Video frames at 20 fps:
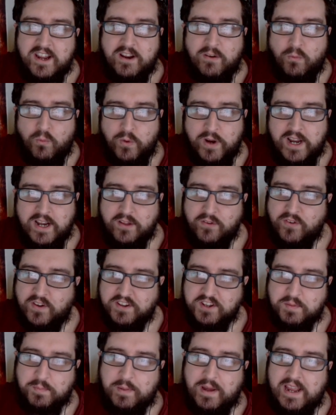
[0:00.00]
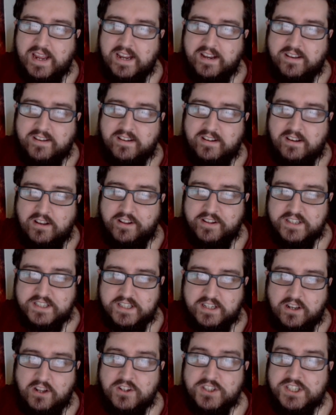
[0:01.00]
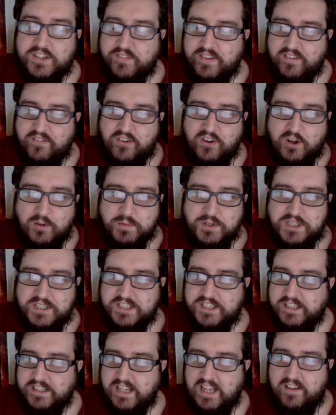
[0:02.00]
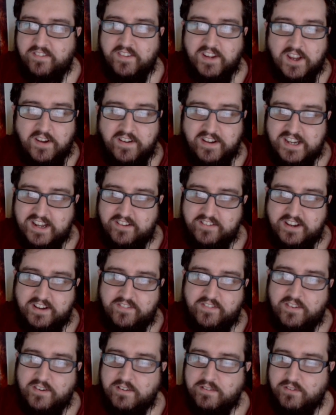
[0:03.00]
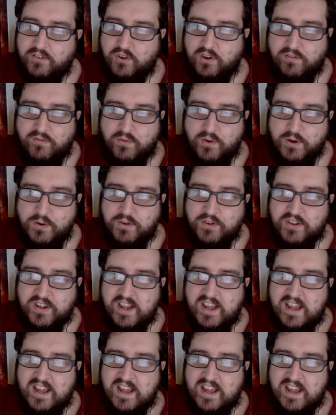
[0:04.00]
Really fun to paint. Lots of different options in there for going down different sort of routes.